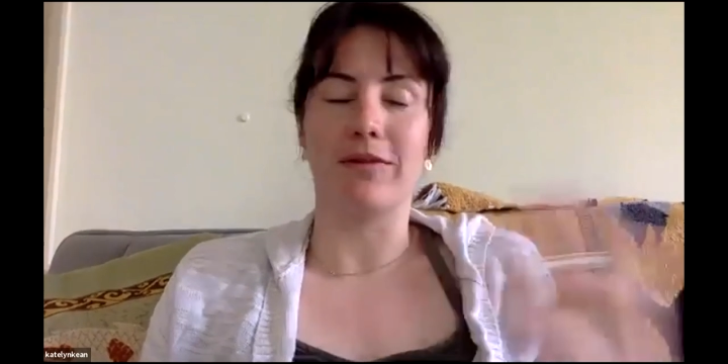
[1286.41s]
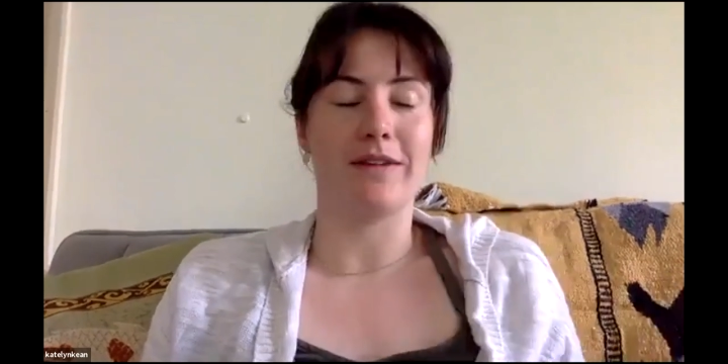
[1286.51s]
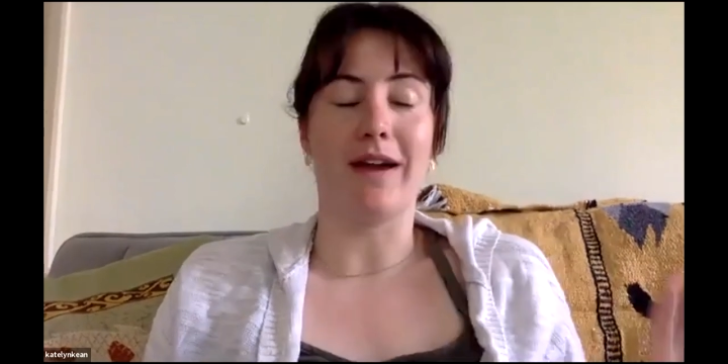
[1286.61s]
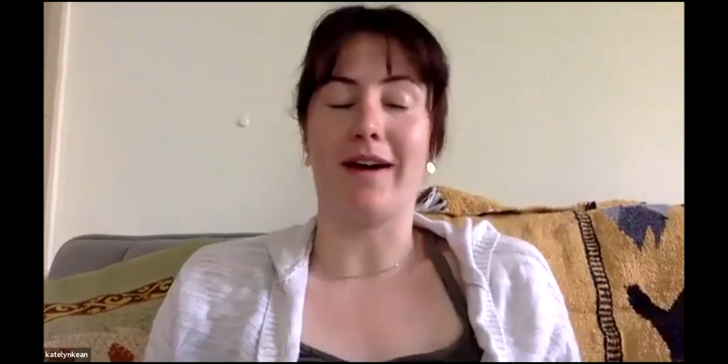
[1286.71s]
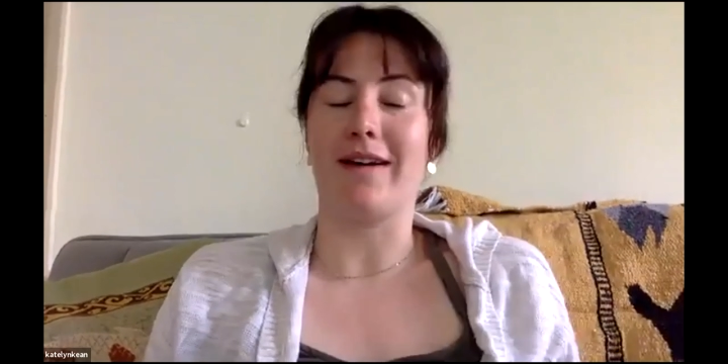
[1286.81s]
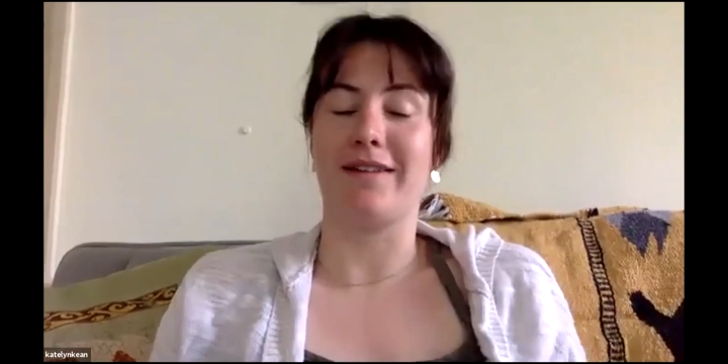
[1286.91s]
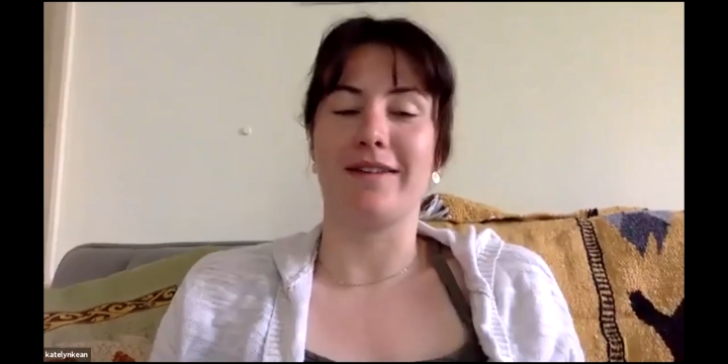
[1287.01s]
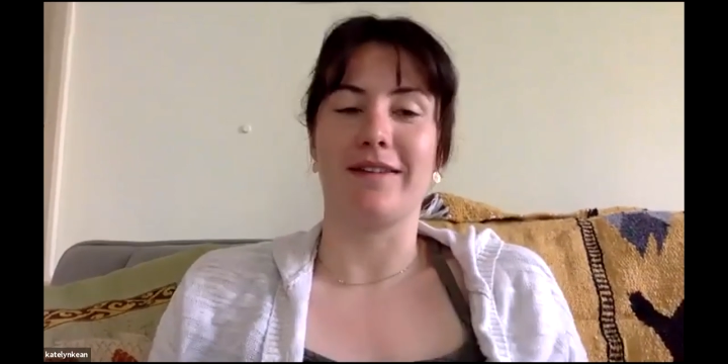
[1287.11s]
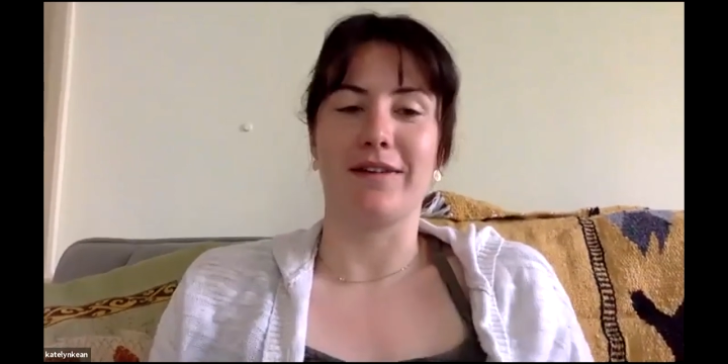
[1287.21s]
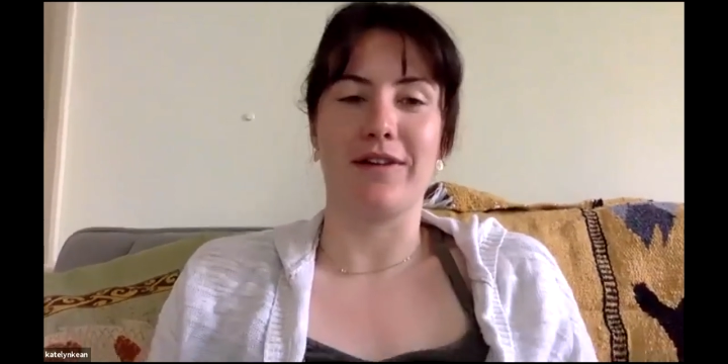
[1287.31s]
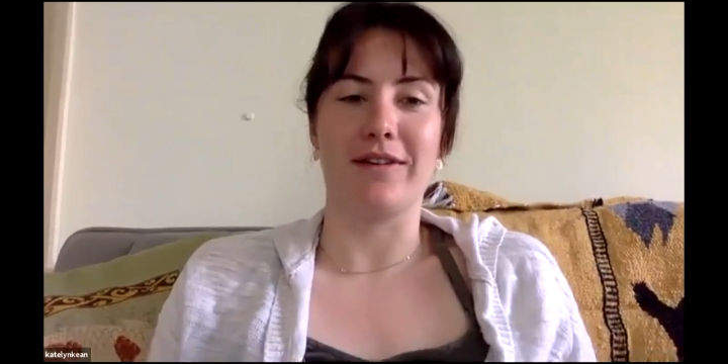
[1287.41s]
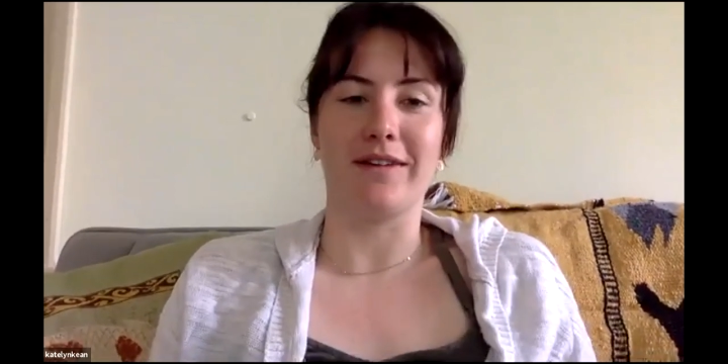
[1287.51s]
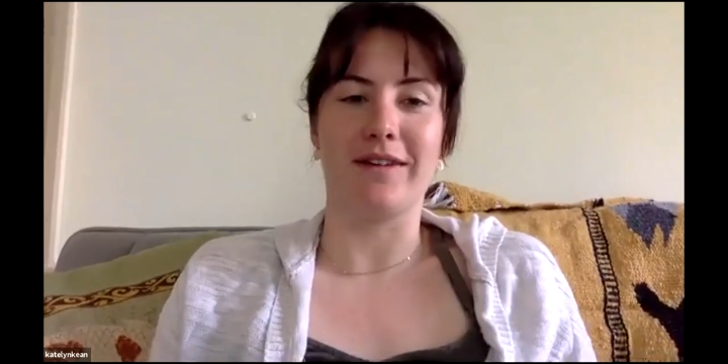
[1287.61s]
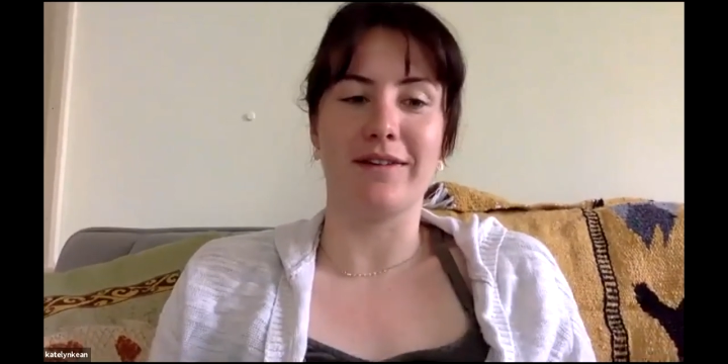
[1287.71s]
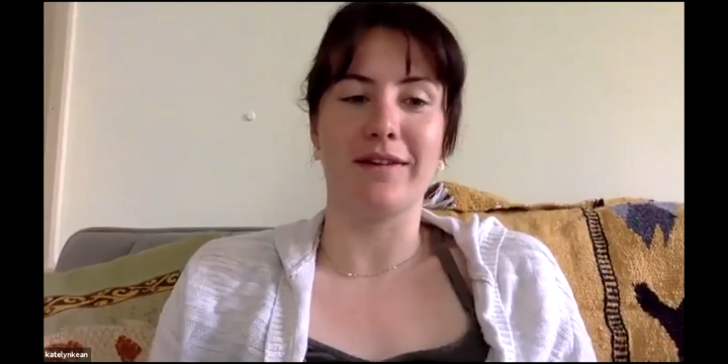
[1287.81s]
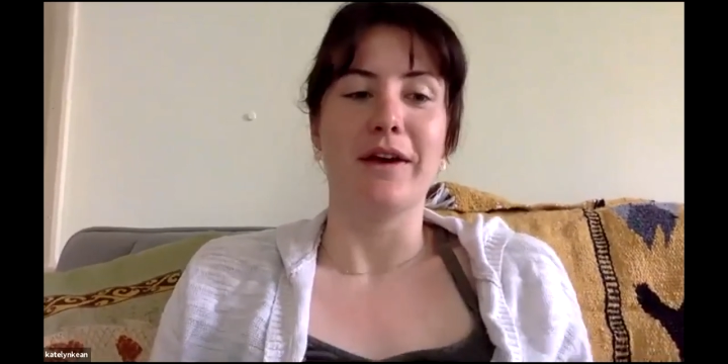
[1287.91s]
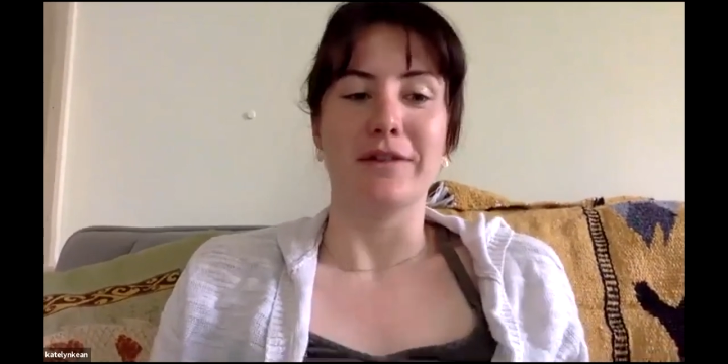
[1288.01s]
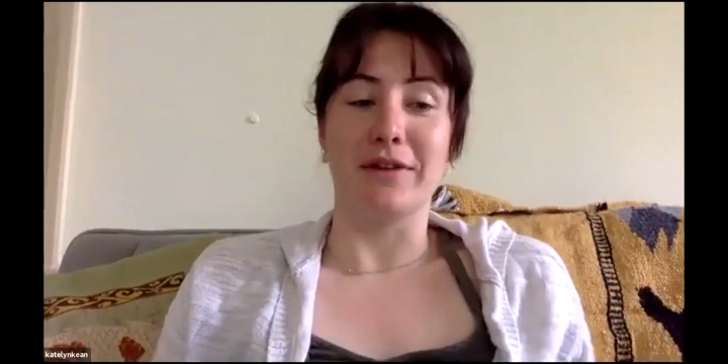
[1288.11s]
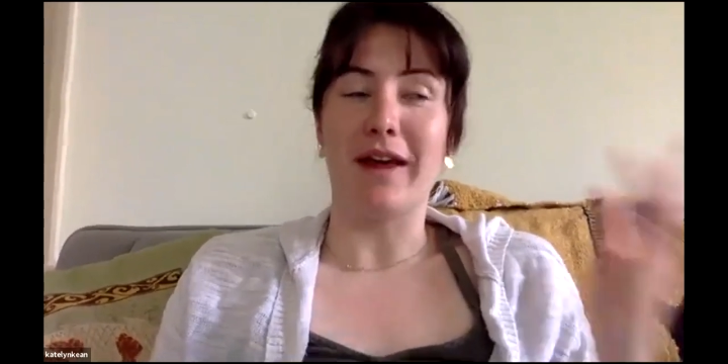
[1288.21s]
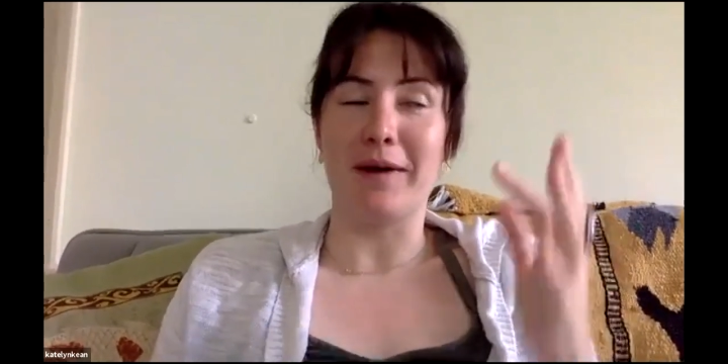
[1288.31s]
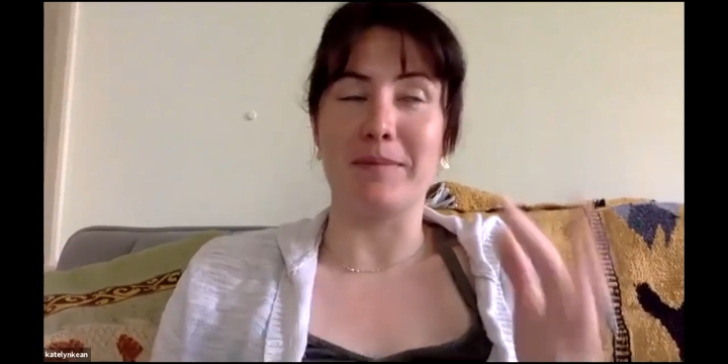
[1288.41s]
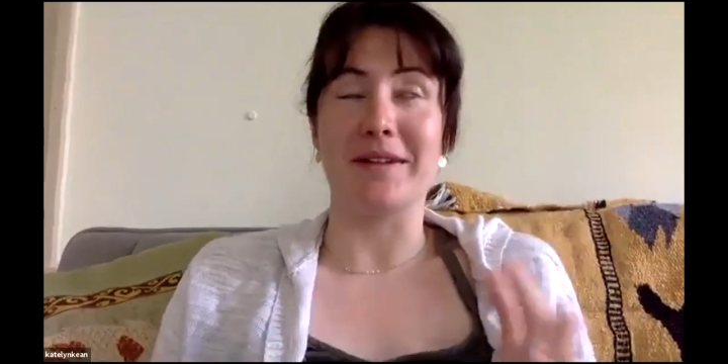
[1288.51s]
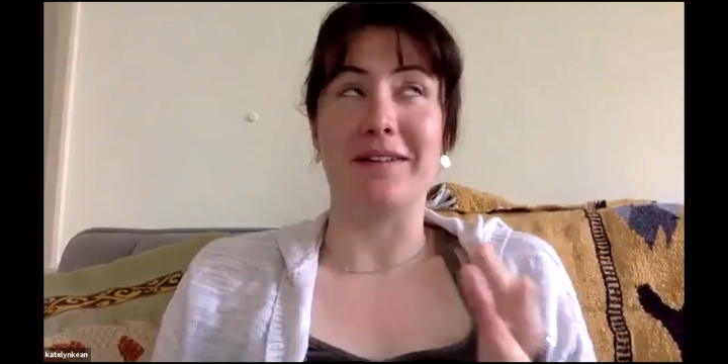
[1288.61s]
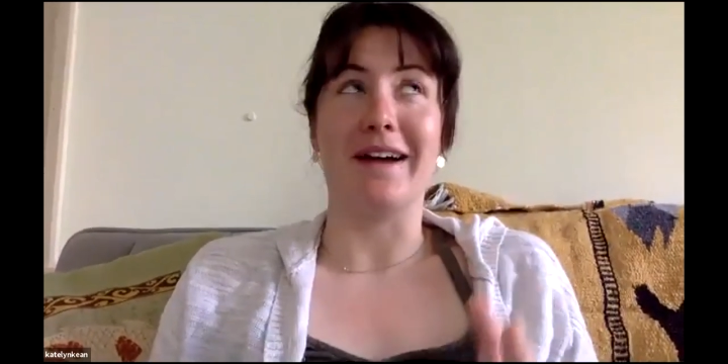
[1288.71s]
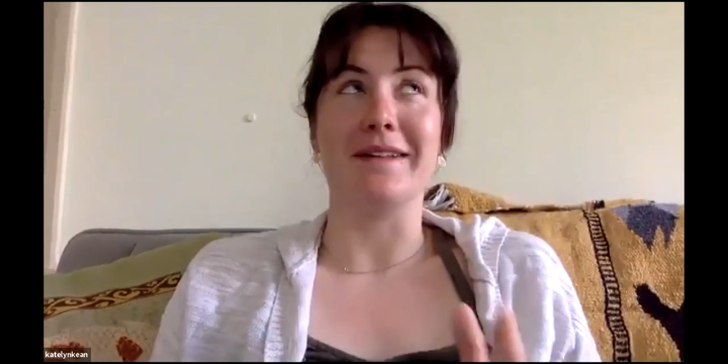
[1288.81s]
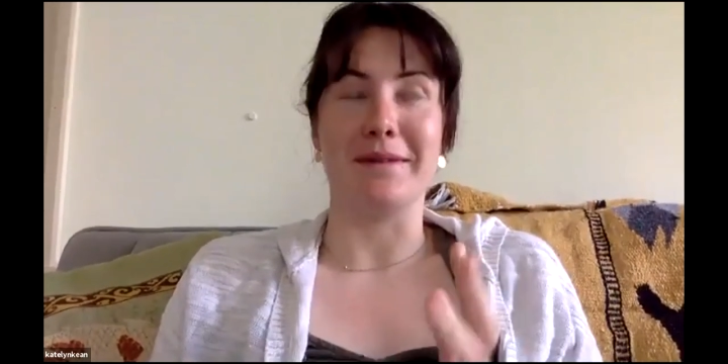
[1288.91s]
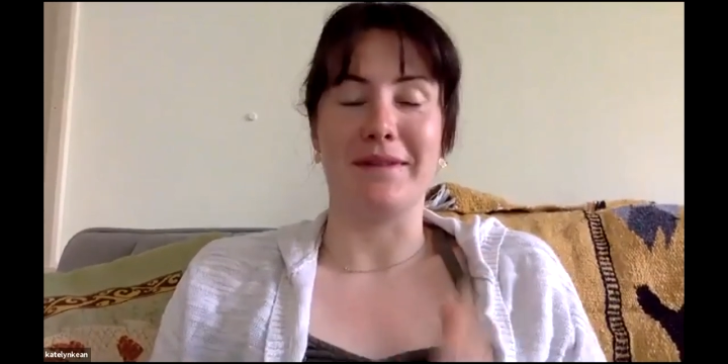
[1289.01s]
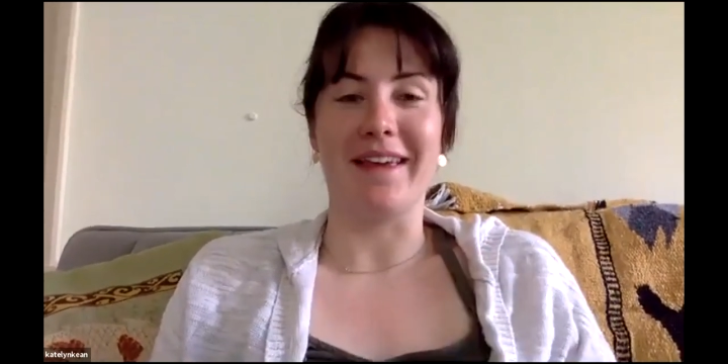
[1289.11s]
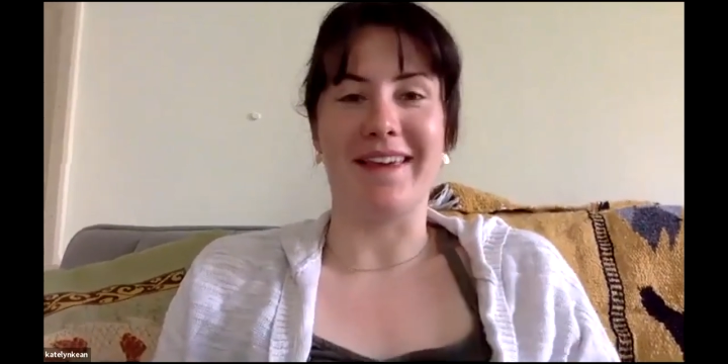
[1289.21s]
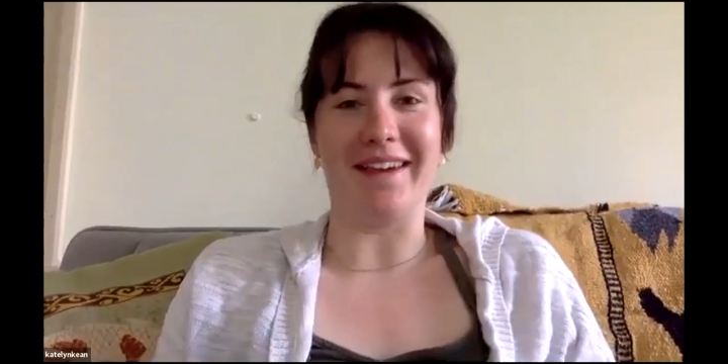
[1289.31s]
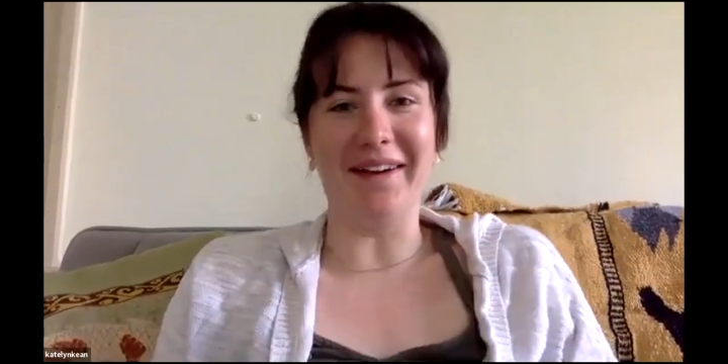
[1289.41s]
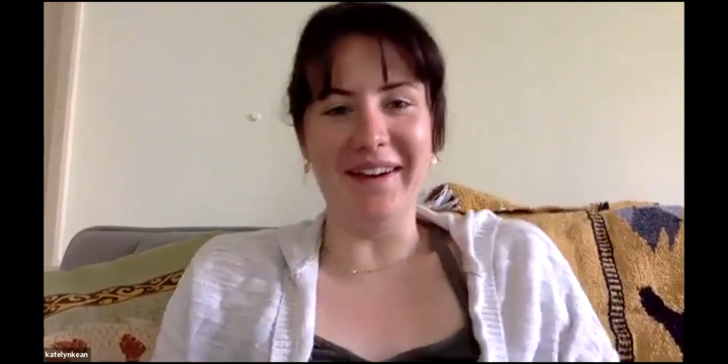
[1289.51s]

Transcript: it's craziness. So that helps a lot. So thank you.